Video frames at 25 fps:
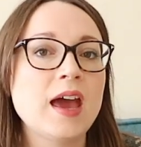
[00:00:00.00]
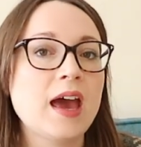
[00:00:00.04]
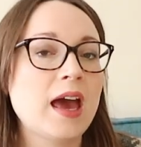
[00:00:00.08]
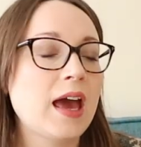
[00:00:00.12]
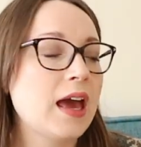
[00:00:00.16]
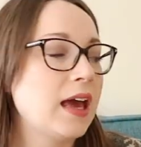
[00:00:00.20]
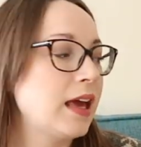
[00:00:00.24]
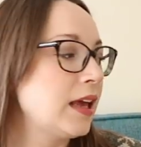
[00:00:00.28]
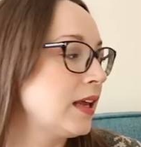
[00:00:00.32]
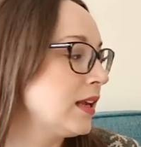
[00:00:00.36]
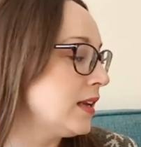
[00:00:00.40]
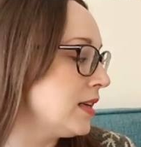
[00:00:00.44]

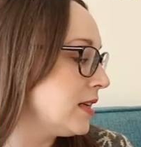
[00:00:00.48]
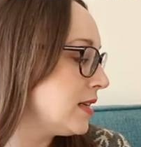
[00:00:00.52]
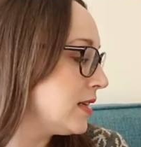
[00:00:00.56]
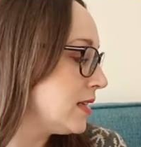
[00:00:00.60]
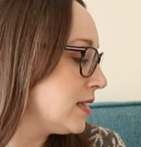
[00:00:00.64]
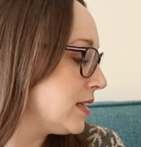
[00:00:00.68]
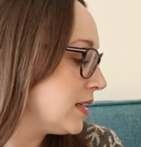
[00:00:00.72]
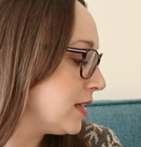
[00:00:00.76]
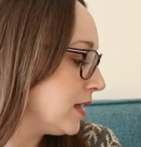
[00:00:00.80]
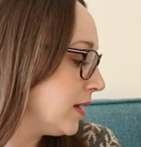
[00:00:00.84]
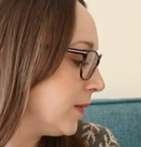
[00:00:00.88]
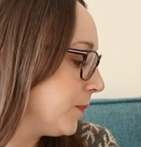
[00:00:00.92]

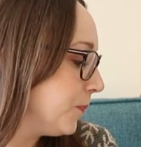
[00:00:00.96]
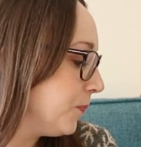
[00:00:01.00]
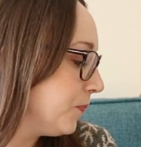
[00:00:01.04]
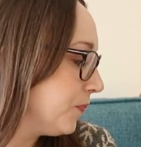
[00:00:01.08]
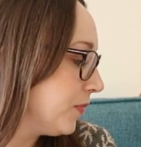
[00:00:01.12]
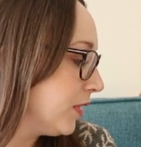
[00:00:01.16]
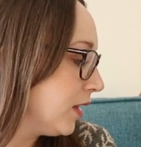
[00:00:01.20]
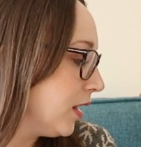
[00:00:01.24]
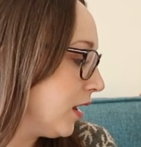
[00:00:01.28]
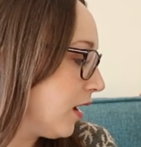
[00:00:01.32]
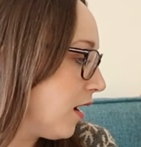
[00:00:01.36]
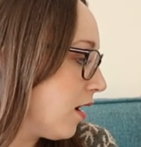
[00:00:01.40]
And
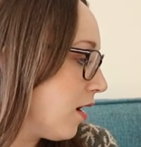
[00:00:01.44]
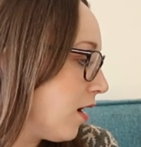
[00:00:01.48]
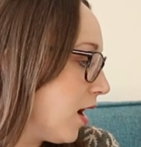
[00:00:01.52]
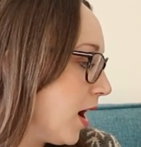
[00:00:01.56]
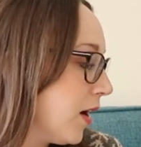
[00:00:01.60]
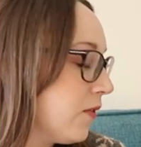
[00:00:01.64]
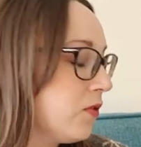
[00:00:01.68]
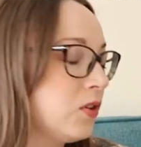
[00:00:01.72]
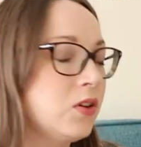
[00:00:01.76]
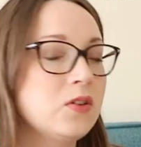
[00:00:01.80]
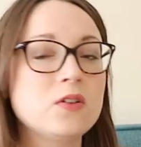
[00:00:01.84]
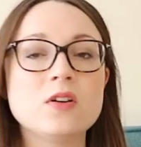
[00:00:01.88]
yeah, I
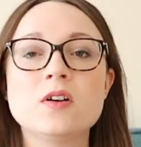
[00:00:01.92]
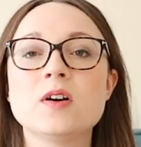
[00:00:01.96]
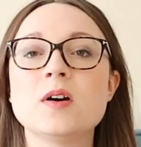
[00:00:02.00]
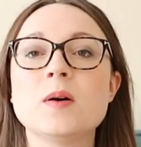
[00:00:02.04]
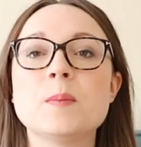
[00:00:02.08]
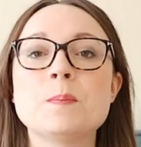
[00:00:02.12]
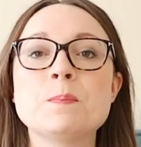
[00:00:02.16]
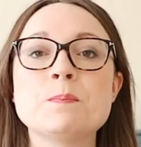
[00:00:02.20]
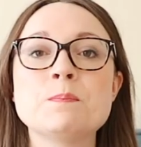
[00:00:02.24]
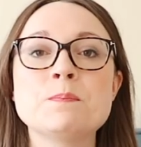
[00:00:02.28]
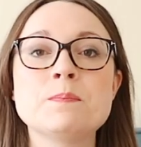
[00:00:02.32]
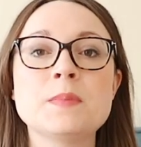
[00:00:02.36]
haven't
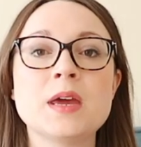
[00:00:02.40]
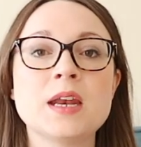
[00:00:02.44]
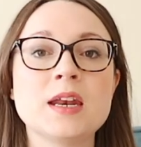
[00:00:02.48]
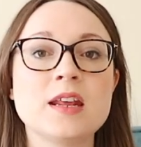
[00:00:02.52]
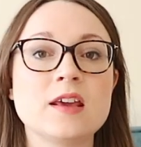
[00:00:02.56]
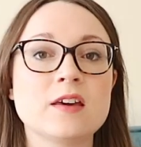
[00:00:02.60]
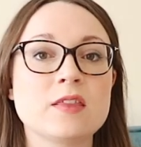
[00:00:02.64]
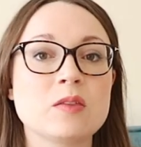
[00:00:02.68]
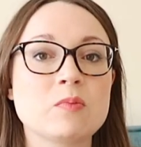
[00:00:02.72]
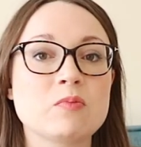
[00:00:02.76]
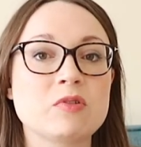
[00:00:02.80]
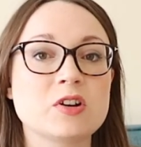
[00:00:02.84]
got
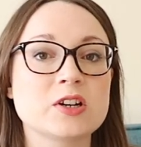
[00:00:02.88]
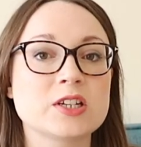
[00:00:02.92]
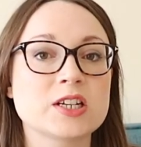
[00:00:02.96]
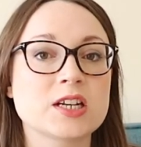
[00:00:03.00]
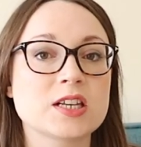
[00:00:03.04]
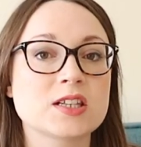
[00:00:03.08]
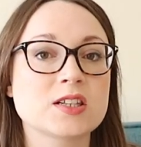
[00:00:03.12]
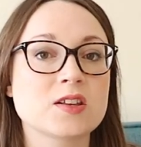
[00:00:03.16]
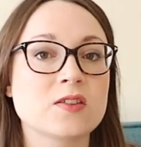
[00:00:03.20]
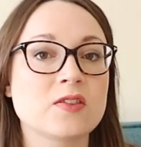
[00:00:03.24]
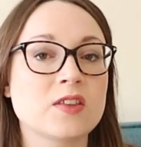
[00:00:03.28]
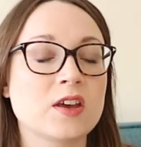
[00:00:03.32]
many other
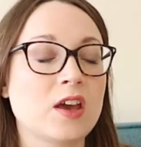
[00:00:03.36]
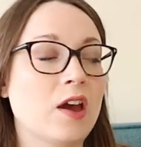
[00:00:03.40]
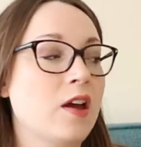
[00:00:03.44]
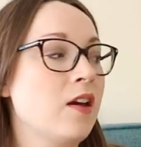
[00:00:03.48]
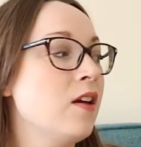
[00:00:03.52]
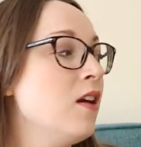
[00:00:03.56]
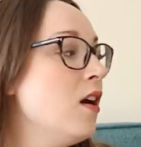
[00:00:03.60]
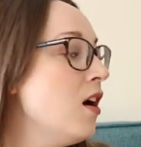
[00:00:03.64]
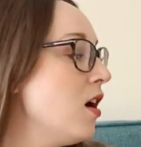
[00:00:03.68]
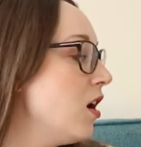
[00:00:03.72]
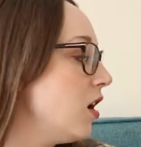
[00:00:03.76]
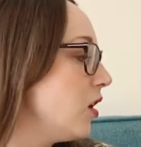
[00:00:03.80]
projects on the
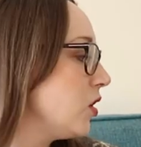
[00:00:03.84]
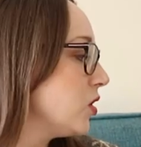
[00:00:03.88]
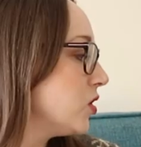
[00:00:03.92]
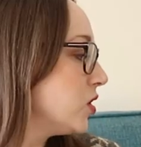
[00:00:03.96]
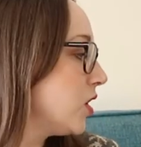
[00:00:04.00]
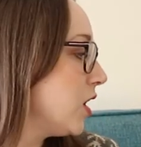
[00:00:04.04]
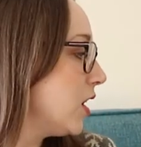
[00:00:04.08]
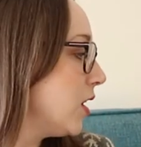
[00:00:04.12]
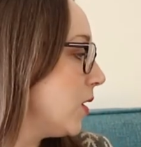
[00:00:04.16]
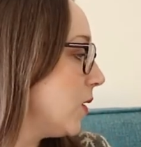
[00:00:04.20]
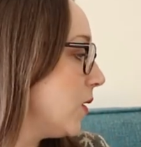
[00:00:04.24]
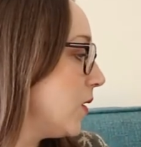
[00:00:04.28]
go. I'll
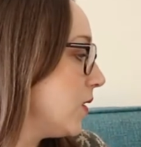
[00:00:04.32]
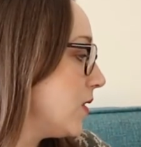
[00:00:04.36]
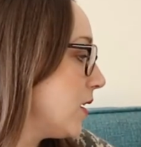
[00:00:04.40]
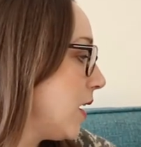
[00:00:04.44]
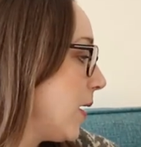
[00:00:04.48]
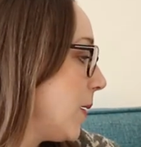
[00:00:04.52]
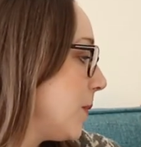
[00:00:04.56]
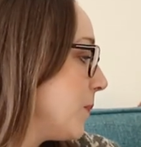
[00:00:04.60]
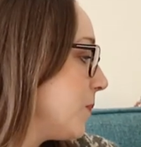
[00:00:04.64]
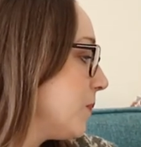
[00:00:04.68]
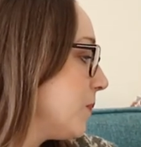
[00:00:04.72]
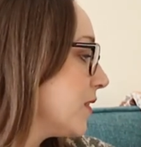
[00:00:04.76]
show you
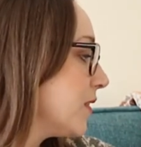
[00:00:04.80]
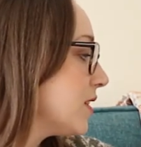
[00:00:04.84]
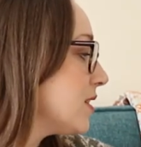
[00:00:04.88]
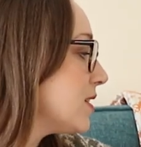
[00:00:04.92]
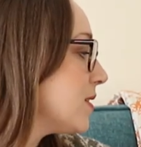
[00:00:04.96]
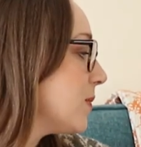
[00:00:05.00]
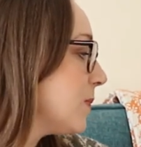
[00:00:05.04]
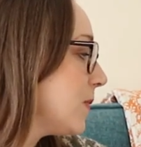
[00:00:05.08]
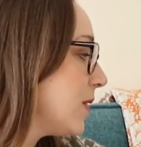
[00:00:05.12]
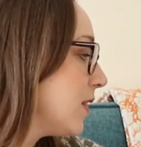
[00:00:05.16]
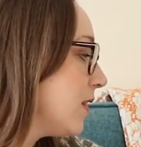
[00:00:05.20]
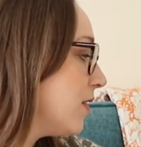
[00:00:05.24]

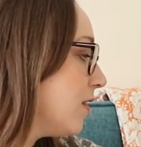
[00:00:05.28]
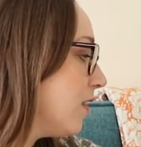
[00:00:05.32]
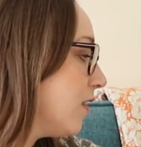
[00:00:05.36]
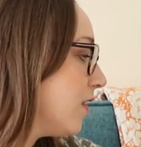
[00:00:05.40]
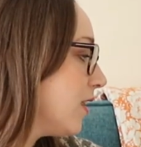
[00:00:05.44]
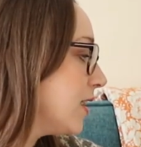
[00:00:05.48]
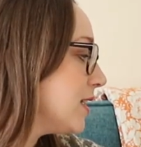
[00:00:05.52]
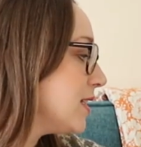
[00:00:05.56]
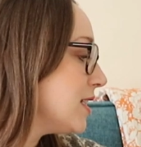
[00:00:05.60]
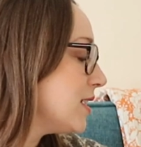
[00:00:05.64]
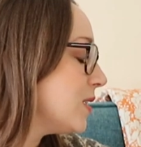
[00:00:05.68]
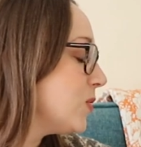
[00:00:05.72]
something that
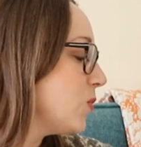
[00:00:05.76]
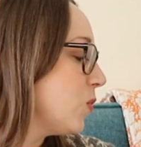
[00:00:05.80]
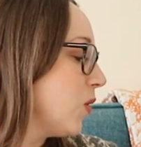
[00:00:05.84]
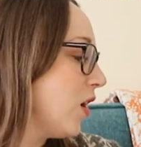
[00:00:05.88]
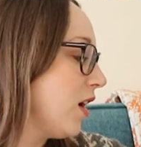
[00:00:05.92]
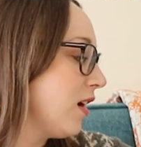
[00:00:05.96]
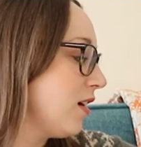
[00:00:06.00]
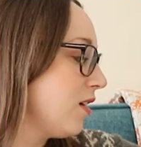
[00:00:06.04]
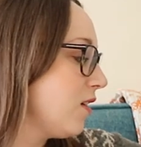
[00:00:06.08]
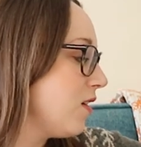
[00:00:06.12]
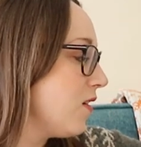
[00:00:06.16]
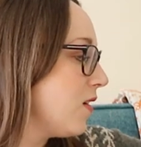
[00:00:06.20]
I did
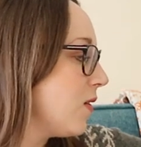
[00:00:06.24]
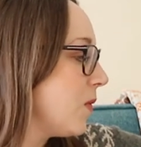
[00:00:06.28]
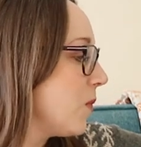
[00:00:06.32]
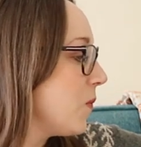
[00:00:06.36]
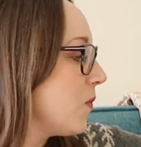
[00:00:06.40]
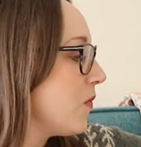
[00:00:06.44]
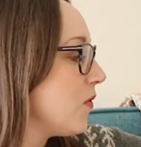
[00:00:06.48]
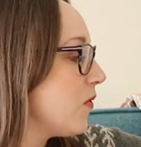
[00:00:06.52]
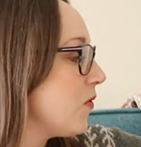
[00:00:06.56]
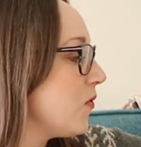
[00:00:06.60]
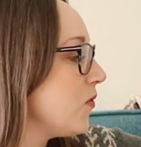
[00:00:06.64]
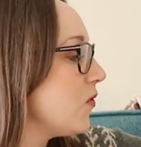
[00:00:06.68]
work
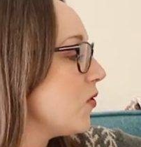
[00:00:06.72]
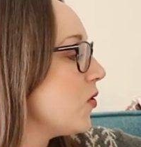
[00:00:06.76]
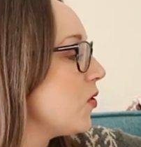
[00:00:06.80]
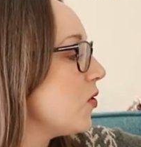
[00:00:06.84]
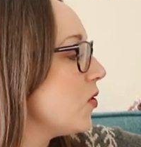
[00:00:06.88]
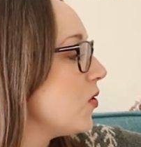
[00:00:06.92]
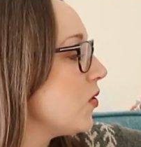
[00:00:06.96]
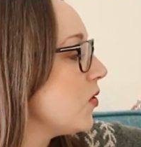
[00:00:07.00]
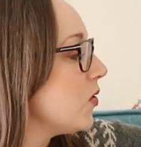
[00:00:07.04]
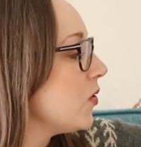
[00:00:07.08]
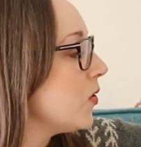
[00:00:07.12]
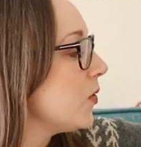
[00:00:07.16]
on
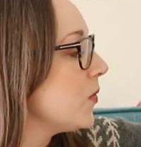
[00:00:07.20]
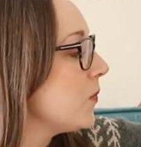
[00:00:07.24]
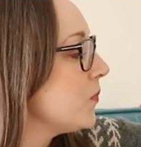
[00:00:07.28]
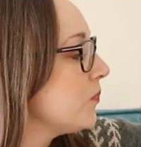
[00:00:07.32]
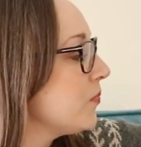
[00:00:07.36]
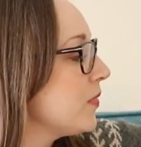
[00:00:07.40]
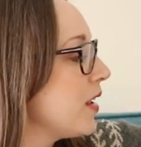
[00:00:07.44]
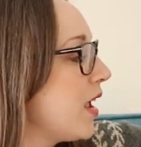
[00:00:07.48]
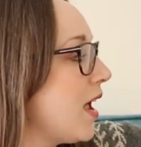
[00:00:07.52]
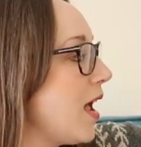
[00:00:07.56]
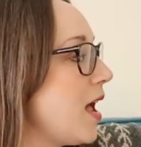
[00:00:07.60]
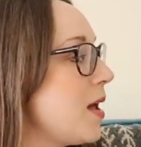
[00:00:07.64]
for
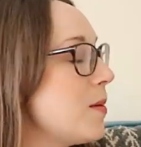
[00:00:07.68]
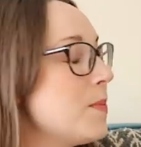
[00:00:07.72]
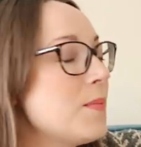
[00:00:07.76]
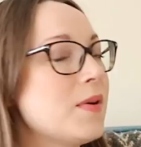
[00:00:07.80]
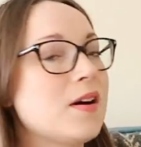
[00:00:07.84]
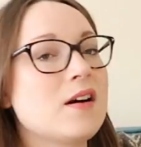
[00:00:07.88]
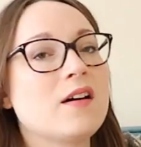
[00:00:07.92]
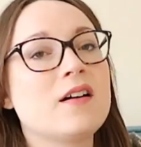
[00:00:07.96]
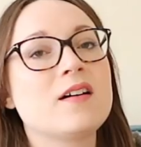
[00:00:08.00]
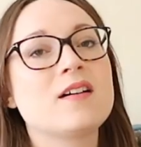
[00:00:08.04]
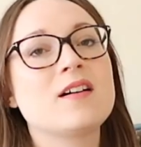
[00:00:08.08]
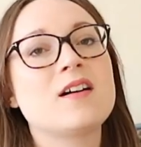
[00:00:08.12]

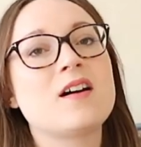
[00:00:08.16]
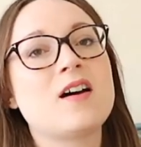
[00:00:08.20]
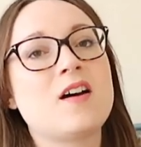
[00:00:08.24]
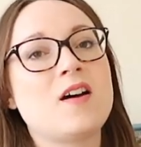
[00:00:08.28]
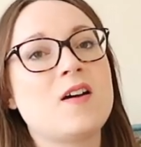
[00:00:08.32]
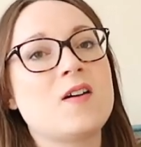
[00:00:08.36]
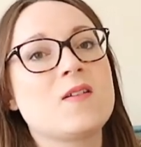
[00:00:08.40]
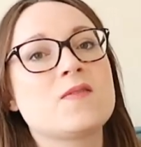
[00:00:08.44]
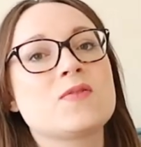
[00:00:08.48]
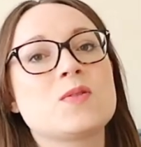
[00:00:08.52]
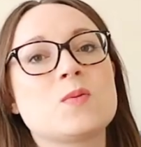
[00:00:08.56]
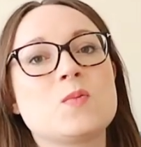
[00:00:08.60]
Emma
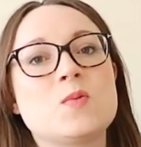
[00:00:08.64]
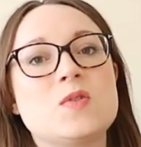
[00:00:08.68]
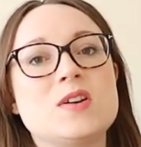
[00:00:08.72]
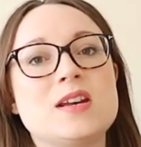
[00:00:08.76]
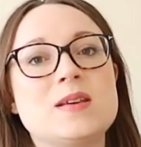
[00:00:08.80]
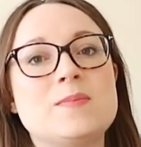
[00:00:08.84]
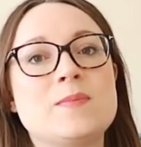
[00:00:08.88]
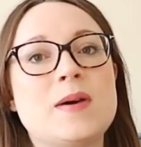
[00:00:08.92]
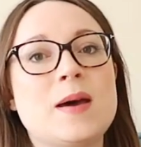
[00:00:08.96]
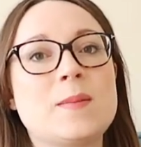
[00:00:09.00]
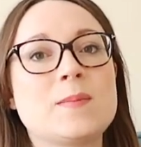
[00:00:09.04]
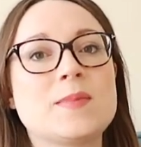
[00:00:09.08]
of the
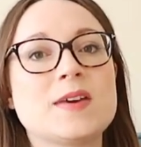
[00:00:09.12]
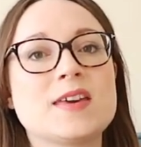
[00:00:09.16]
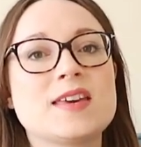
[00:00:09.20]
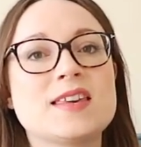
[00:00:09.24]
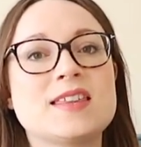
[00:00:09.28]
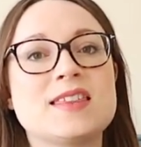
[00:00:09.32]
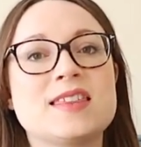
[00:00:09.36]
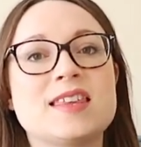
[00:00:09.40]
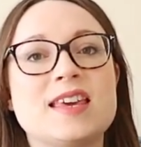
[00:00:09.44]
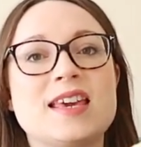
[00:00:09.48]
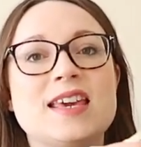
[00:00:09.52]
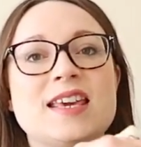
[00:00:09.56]
Woolly
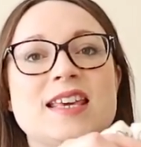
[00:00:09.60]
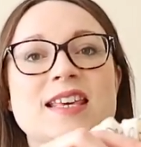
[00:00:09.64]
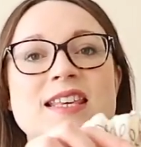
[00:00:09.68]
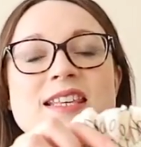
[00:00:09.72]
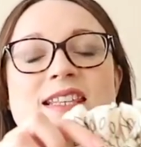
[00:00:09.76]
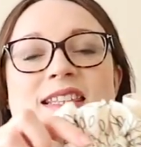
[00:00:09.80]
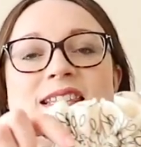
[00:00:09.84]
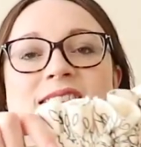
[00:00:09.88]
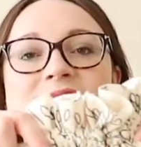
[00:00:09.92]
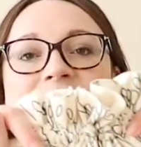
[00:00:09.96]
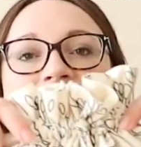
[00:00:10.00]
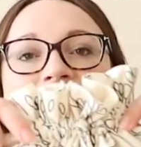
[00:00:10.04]
Mammoth is